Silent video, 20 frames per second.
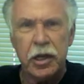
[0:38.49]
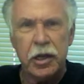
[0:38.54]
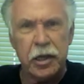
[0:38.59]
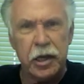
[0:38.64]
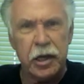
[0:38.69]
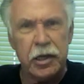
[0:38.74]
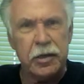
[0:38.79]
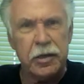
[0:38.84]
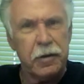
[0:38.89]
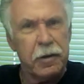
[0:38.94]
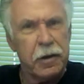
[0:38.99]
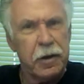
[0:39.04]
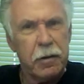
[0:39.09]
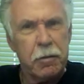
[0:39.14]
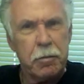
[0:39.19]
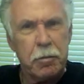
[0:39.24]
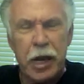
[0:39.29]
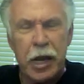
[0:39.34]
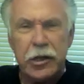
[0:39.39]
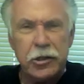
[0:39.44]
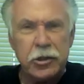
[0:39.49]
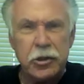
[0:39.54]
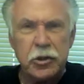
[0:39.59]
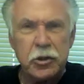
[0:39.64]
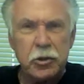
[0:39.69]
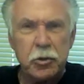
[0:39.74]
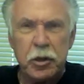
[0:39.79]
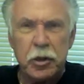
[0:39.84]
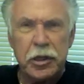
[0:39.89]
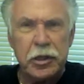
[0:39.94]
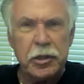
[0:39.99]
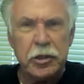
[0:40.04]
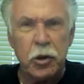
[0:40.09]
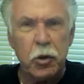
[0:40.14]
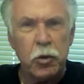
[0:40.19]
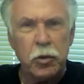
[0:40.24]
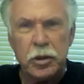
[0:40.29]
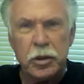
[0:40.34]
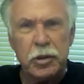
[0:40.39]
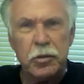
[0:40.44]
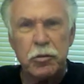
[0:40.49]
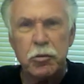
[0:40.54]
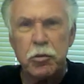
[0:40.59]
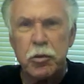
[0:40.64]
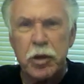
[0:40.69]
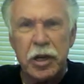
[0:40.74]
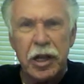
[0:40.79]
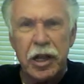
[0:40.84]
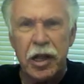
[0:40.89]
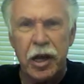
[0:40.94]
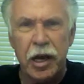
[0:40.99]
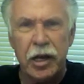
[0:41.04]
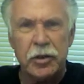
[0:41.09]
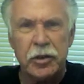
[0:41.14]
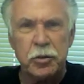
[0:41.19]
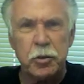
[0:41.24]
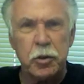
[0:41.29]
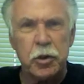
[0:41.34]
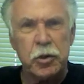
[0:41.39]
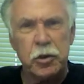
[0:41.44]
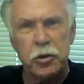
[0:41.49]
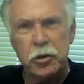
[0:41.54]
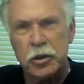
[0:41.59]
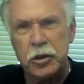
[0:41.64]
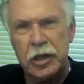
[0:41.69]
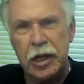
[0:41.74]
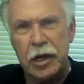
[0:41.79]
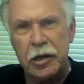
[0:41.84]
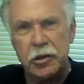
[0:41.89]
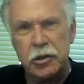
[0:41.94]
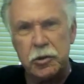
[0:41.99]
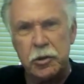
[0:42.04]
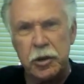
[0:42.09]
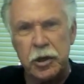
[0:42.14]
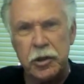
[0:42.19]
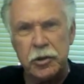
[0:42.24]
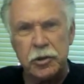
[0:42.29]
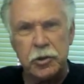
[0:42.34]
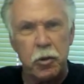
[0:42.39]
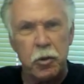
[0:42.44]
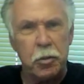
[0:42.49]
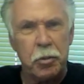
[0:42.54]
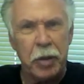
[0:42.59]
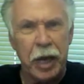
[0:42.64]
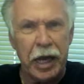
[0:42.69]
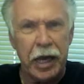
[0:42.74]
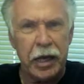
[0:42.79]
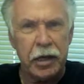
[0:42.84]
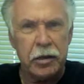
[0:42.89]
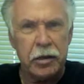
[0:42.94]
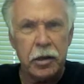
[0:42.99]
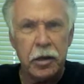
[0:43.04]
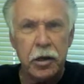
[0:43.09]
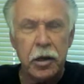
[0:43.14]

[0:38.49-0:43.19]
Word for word: that patients really don't realize what good dentistry is or bad,